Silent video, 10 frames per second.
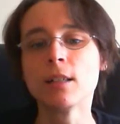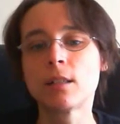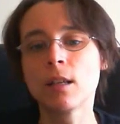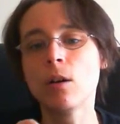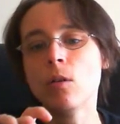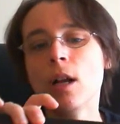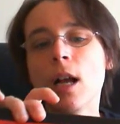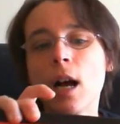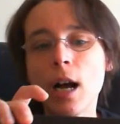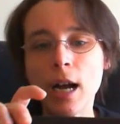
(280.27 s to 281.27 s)
So
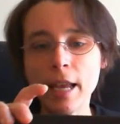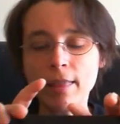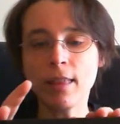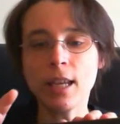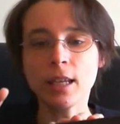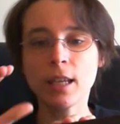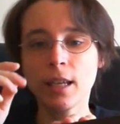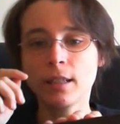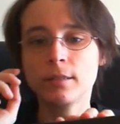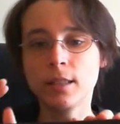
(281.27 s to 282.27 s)
I think